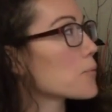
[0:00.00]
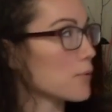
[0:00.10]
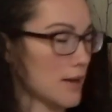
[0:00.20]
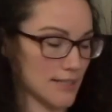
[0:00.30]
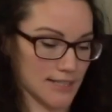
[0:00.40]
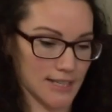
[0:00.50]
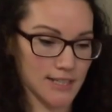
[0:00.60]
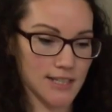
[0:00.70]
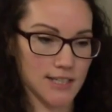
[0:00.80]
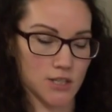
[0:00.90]

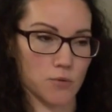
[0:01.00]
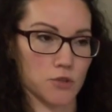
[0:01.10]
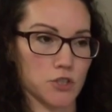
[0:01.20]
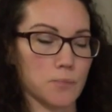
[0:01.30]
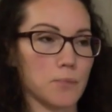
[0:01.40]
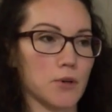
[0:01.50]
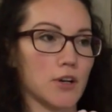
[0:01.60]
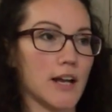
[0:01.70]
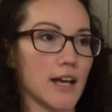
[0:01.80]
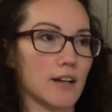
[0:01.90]
President, so we'll just put
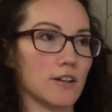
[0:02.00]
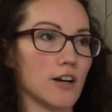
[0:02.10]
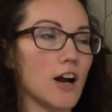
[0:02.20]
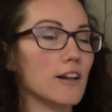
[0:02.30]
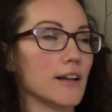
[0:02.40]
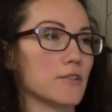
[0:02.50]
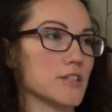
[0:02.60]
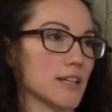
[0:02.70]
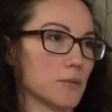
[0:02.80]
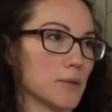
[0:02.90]
our hand on our heart like we're
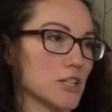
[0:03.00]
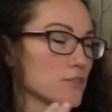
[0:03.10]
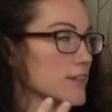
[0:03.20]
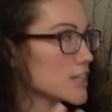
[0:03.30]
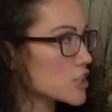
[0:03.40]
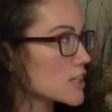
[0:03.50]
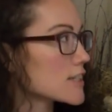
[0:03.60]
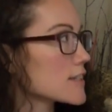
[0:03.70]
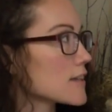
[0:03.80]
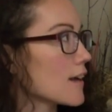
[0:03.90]
saying the Pledge of
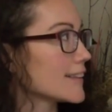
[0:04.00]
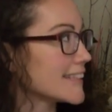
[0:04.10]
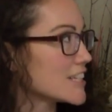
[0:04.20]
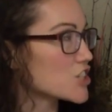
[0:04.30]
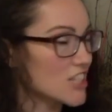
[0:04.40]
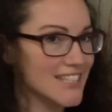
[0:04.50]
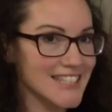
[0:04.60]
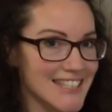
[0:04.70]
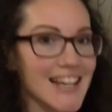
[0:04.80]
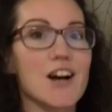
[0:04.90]

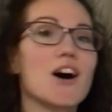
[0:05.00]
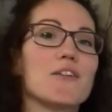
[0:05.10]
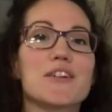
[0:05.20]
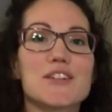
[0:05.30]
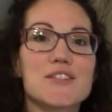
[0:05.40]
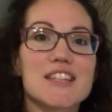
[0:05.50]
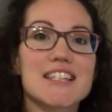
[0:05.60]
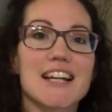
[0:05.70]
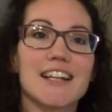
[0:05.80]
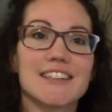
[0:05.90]
Allegiance. We do
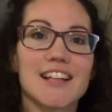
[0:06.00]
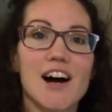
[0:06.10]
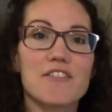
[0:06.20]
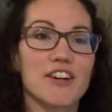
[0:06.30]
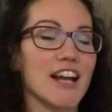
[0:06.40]
this sign a lot for